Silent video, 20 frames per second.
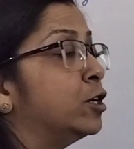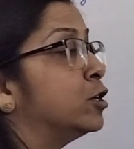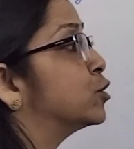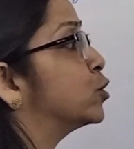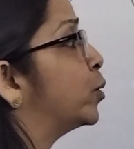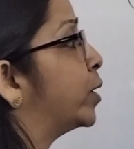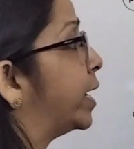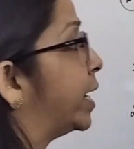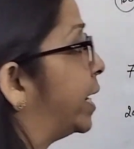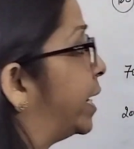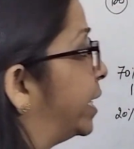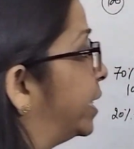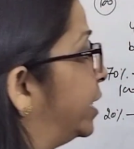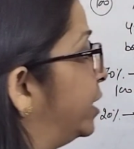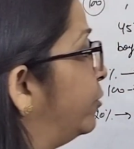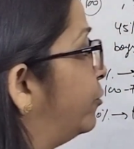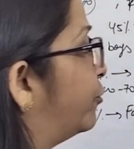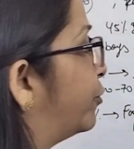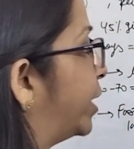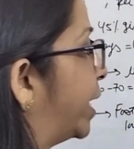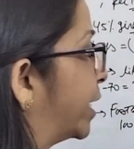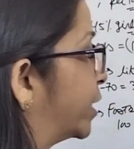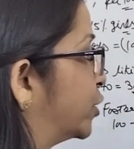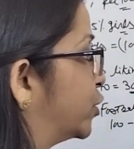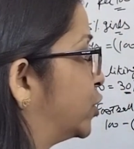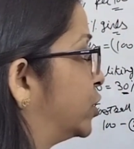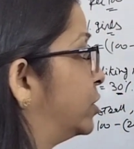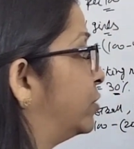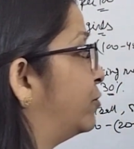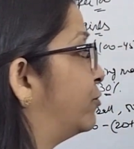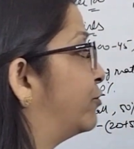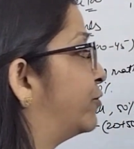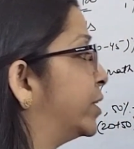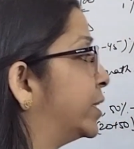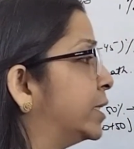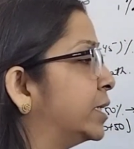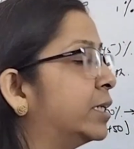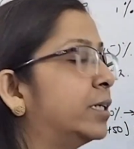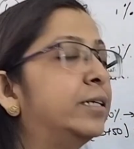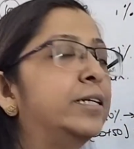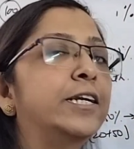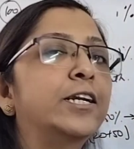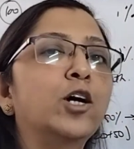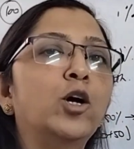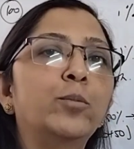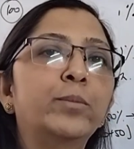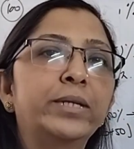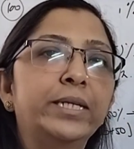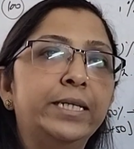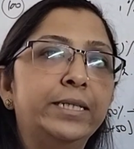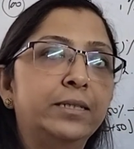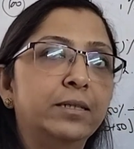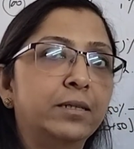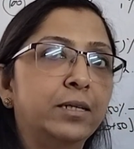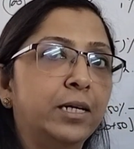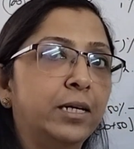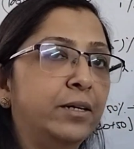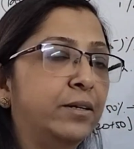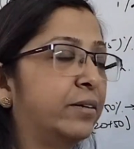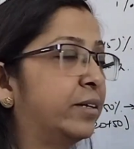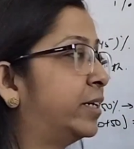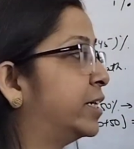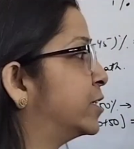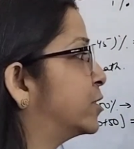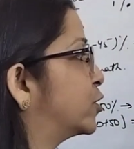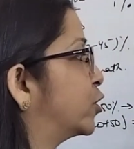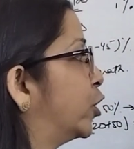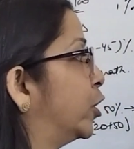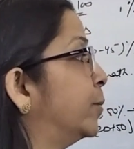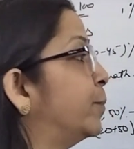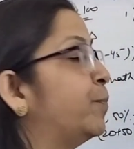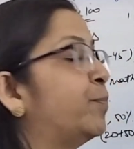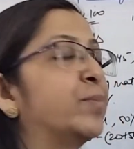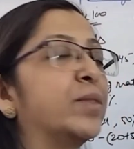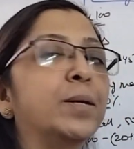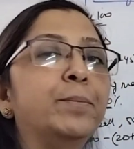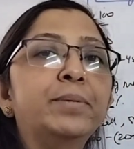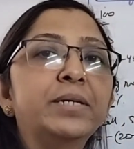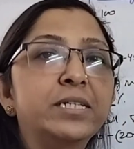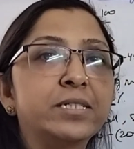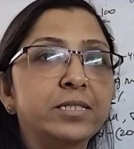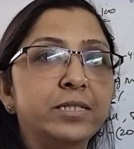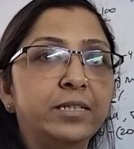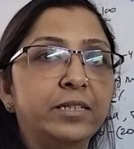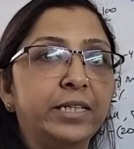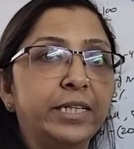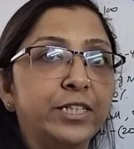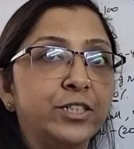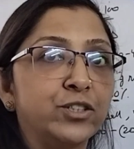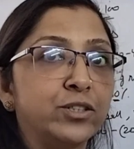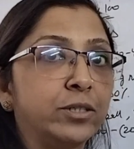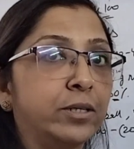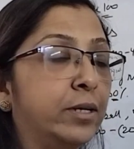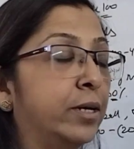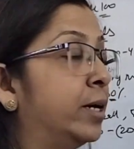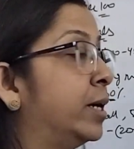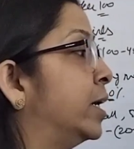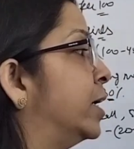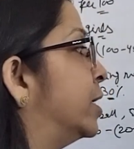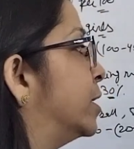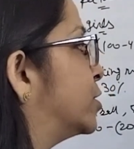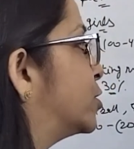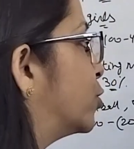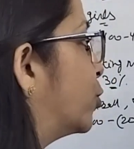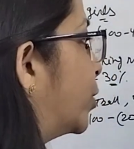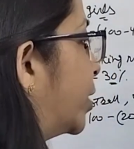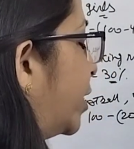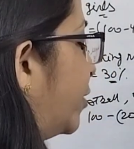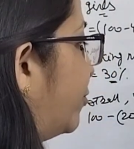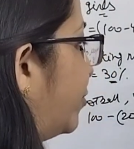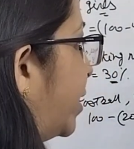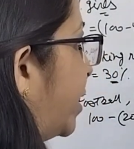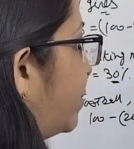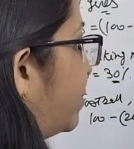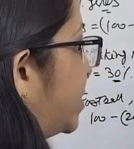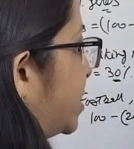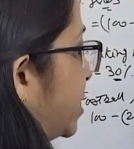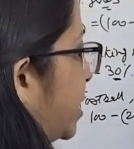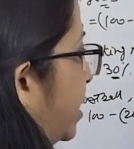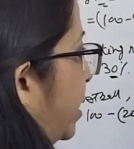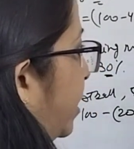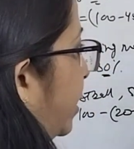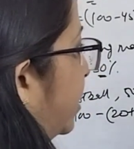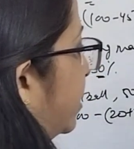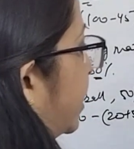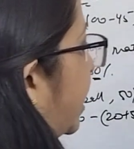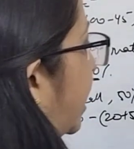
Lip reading: So any fraction with the denominator 100 is your percentage. So if I am saying